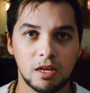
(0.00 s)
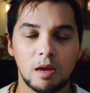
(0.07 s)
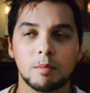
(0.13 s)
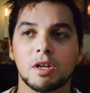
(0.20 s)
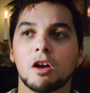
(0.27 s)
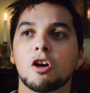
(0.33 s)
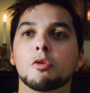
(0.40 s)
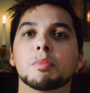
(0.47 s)
I'm
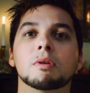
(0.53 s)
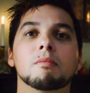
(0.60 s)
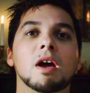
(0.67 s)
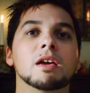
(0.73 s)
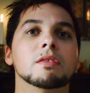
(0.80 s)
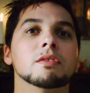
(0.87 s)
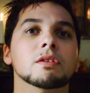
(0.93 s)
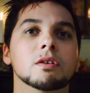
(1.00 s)
going to open
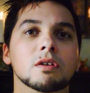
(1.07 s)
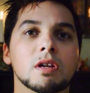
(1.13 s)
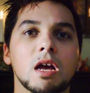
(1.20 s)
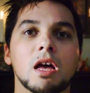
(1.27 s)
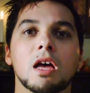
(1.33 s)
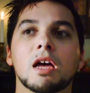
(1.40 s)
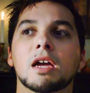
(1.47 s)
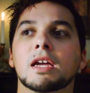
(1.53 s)
my third
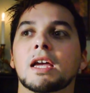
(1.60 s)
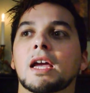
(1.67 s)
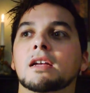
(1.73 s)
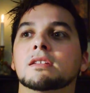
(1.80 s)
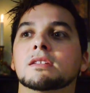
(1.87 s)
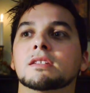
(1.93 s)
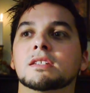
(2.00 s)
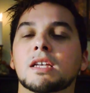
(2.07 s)
eye
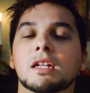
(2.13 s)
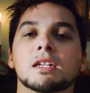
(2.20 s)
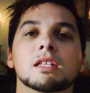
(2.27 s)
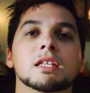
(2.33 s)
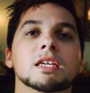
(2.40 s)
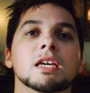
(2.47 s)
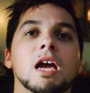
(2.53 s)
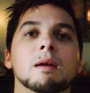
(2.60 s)
and
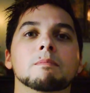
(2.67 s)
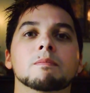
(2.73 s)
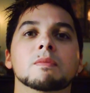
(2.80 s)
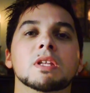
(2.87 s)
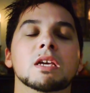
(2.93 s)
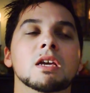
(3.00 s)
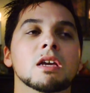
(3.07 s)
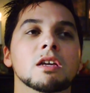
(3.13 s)
suddenly I'm,
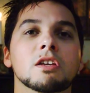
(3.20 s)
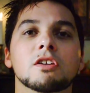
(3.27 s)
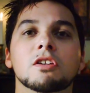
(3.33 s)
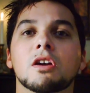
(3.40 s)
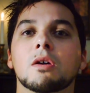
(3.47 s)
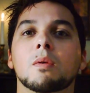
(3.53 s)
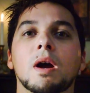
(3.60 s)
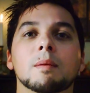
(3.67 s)
you
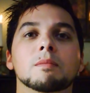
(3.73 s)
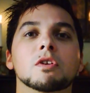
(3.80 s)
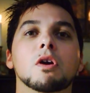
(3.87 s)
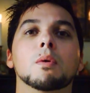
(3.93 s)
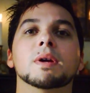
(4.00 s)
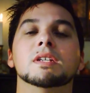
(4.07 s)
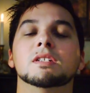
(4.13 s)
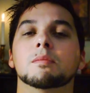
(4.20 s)
know, I'm
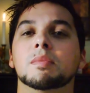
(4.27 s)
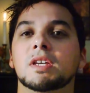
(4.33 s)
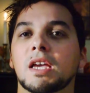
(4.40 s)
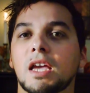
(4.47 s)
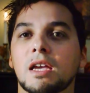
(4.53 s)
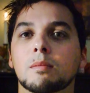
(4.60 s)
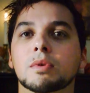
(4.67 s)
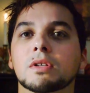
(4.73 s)
going to be
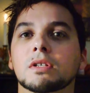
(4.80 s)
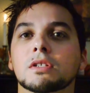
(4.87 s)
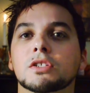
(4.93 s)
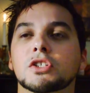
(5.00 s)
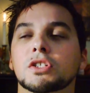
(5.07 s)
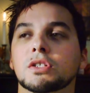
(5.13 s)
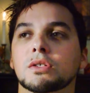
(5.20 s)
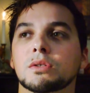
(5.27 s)
able
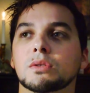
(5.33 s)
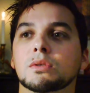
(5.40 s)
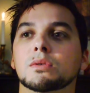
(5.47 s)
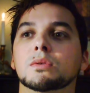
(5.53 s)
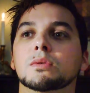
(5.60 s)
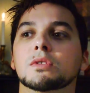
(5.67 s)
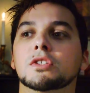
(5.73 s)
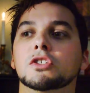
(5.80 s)

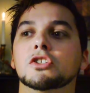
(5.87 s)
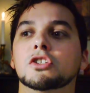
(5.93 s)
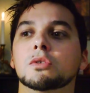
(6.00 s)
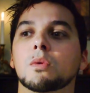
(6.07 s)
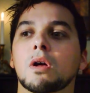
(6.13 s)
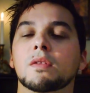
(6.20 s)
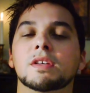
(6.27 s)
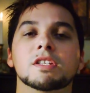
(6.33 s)
to, to
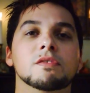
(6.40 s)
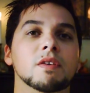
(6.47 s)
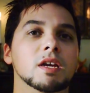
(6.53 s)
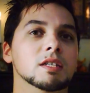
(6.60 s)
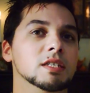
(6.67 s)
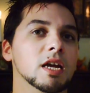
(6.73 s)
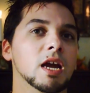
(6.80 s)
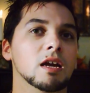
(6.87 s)
do all these
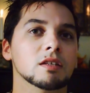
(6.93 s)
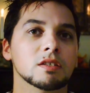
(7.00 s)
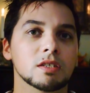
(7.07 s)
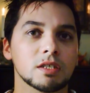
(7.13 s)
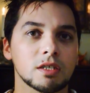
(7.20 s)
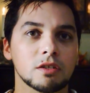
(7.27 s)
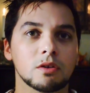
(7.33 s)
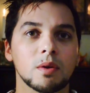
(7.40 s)

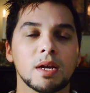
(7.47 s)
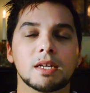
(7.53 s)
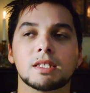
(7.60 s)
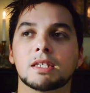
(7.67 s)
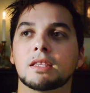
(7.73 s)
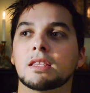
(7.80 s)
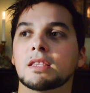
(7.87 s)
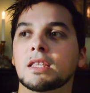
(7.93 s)
fantastic and
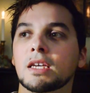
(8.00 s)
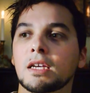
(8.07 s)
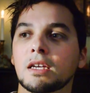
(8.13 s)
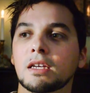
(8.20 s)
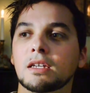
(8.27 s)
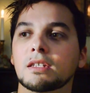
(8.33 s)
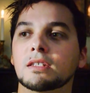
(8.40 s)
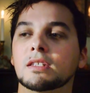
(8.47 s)
crazy
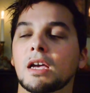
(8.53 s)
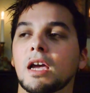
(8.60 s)
things.